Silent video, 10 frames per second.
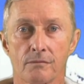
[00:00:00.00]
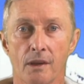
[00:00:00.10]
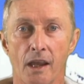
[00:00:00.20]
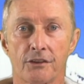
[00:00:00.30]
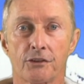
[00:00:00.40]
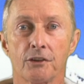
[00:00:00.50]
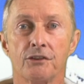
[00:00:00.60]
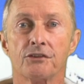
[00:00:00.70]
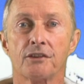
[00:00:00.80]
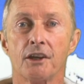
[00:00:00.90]
At a certain
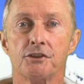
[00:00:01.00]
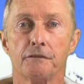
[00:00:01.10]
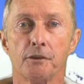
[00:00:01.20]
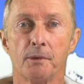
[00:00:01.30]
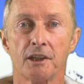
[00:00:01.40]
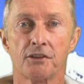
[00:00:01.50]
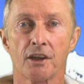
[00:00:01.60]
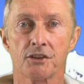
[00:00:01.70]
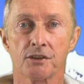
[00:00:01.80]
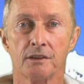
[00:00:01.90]
stage of your
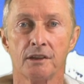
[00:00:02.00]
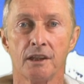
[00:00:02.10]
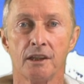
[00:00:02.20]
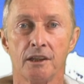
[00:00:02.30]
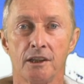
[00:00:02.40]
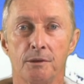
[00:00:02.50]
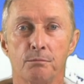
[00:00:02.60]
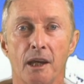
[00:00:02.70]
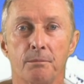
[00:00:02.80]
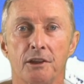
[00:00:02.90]
meditation, it
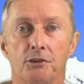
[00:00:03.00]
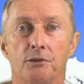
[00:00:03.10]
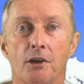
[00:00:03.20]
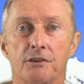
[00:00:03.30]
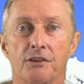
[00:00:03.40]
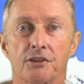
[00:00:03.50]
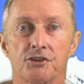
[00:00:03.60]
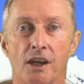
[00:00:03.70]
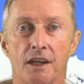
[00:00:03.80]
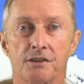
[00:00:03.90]
may be you notice a
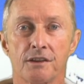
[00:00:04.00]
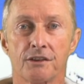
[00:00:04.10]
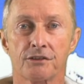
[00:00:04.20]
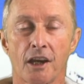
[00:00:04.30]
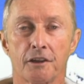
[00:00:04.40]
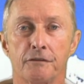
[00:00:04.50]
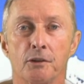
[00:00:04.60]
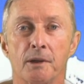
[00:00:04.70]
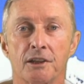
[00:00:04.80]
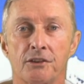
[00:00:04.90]
change in the state of your
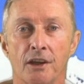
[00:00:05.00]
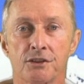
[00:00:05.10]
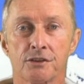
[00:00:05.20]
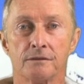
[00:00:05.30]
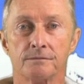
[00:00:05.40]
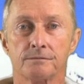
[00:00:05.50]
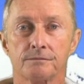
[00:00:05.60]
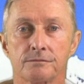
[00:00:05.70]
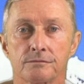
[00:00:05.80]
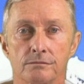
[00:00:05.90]
meditation.
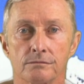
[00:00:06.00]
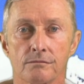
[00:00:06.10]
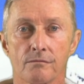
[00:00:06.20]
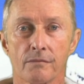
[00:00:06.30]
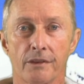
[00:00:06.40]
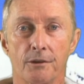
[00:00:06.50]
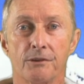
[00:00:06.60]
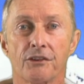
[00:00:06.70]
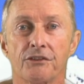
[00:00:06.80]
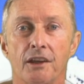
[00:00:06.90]
There is
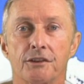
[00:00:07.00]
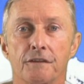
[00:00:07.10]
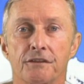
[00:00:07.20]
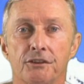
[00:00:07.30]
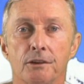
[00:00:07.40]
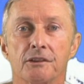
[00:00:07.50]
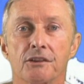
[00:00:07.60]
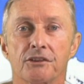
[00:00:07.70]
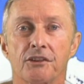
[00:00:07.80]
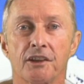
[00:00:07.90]
a sense of stillness
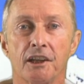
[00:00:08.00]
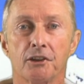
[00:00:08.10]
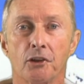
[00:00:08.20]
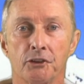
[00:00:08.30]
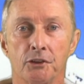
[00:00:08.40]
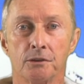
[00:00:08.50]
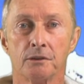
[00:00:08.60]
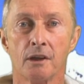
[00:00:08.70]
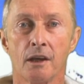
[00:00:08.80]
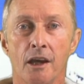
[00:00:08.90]
descending on you.
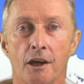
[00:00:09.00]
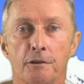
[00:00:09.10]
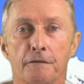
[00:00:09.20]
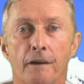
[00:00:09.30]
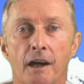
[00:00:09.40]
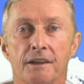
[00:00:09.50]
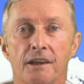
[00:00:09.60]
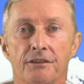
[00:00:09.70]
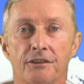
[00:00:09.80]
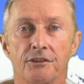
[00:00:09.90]
A refined
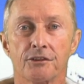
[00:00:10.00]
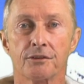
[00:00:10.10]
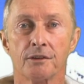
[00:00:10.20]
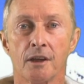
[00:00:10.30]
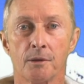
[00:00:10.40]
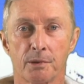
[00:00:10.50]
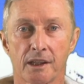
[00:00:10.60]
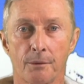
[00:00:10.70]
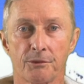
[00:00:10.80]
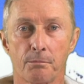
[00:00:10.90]
essence
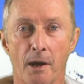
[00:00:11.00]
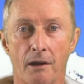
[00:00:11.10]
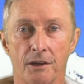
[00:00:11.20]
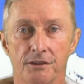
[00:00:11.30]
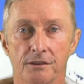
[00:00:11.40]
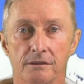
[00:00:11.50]
becomes apparent.